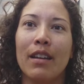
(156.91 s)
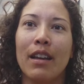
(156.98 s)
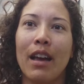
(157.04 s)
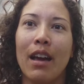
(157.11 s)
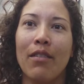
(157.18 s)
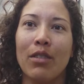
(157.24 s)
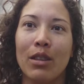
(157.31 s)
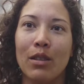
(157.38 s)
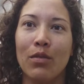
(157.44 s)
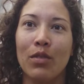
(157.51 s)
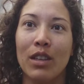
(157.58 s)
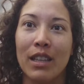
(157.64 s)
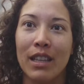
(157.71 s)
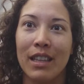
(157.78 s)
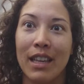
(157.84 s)
having this
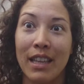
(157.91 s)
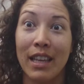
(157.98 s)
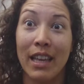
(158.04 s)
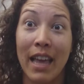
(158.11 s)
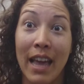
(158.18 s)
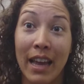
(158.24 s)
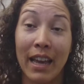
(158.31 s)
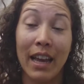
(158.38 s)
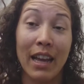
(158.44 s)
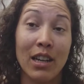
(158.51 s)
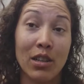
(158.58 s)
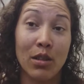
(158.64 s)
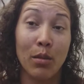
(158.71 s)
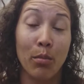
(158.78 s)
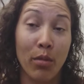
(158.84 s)
feeling like they can't
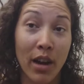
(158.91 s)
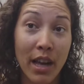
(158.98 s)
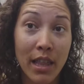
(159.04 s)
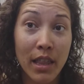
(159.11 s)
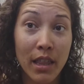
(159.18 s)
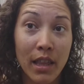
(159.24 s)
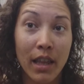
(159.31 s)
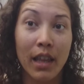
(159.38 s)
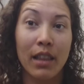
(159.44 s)
catch their breath.